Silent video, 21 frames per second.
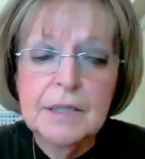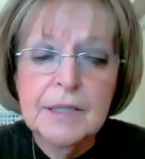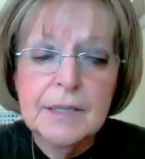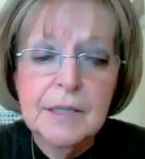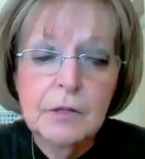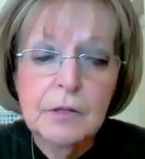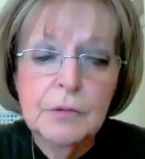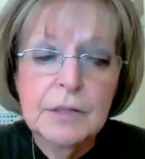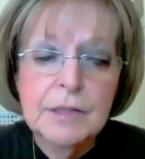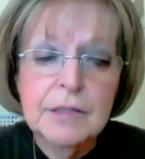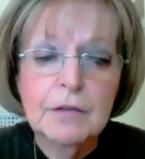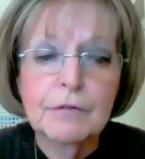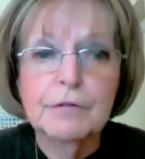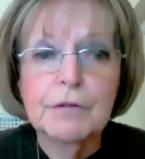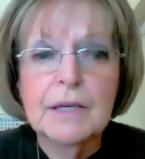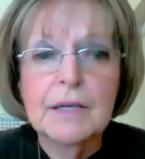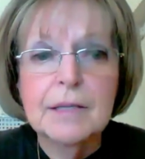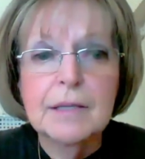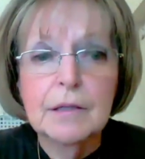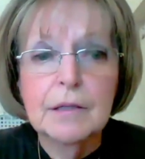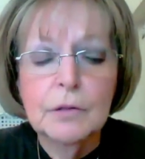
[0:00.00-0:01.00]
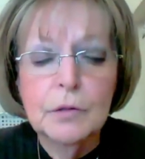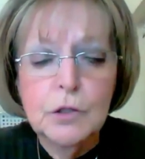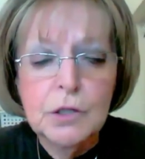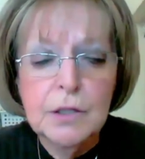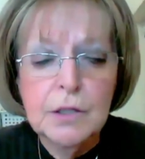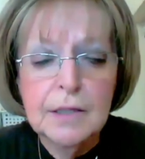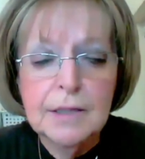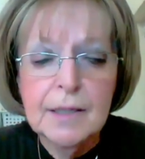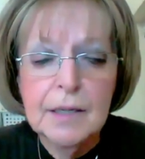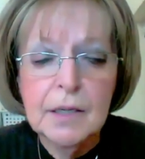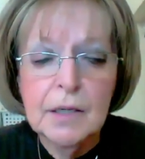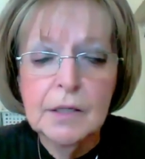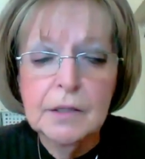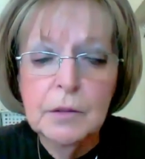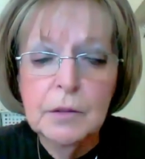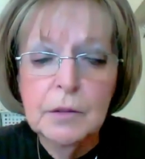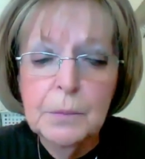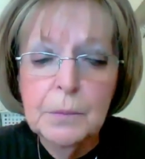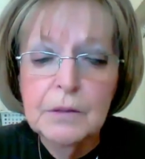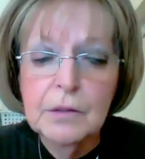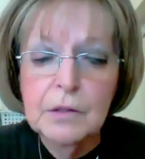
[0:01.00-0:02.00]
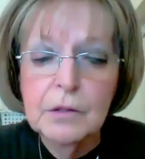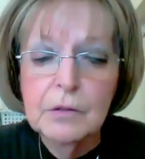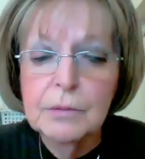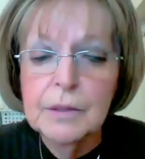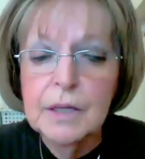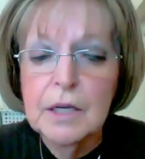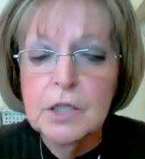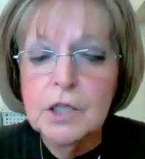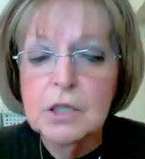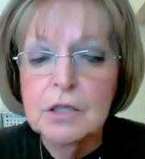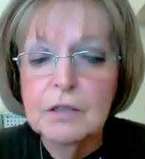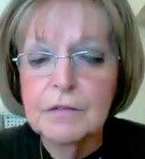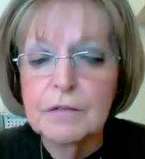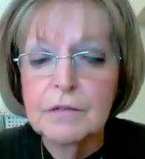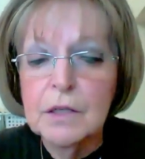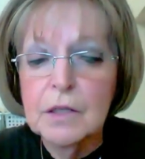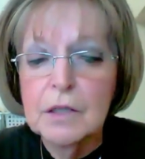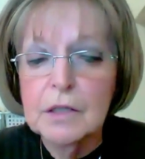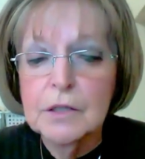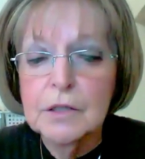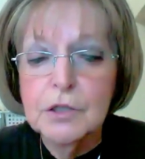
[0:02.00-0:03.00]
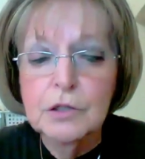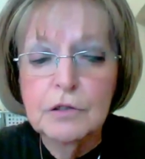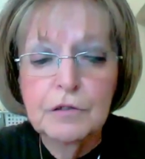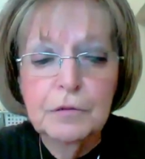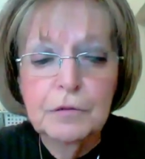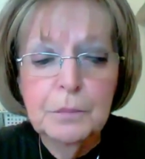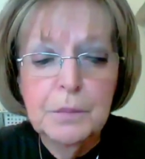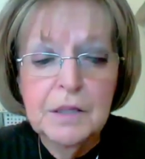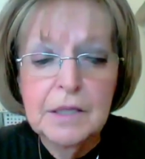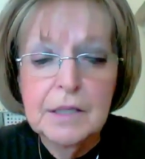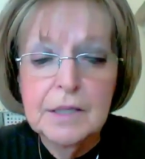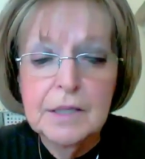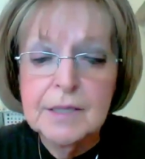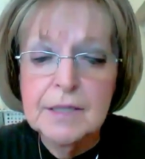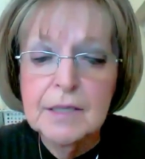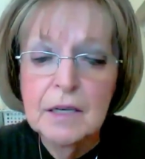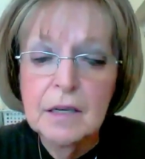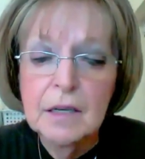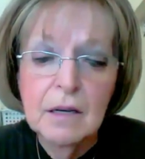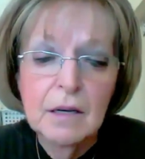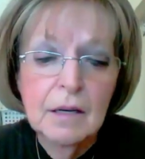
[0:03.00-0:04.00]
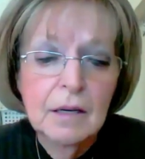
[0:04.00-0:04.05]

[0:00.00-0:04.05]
a series of resolutions that underpin the creation of the culture of peace.